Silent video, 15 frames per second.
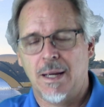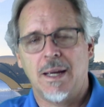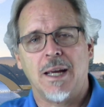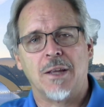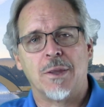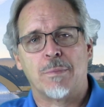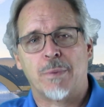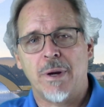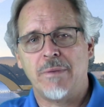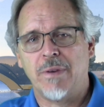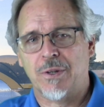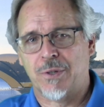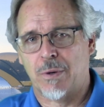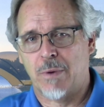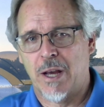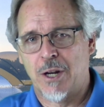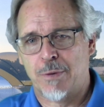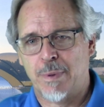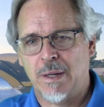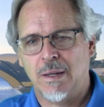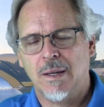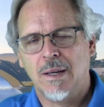In the previous
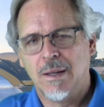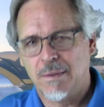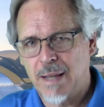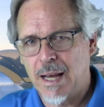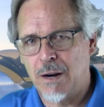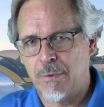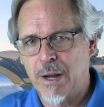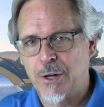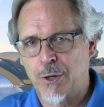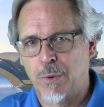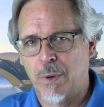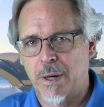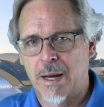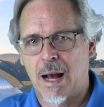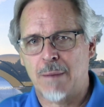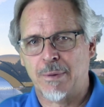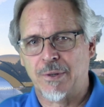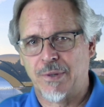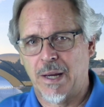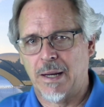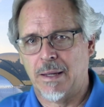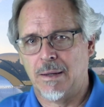arrangement, Dan and Rachel were
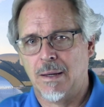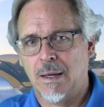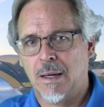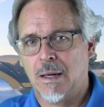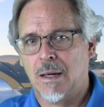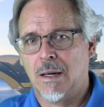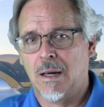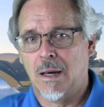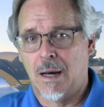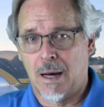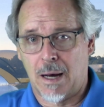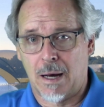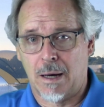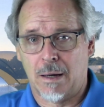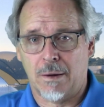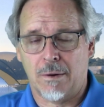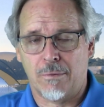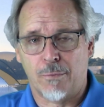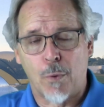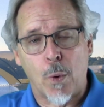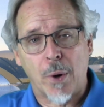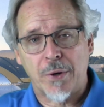compensated
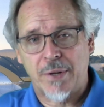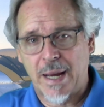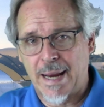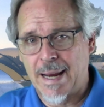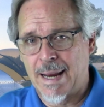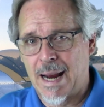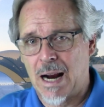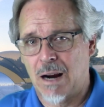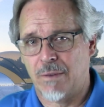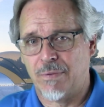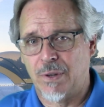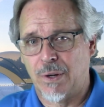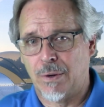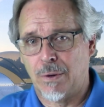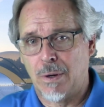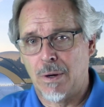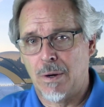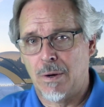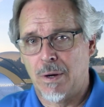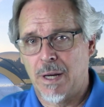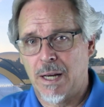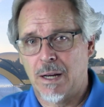for taking care of the
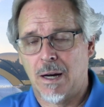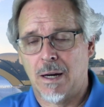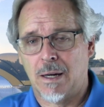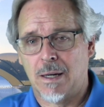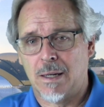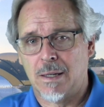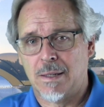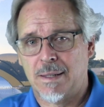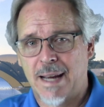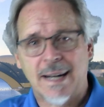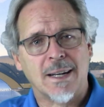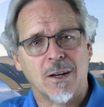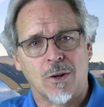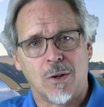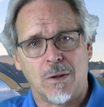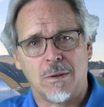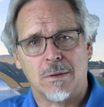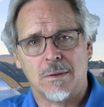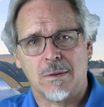technical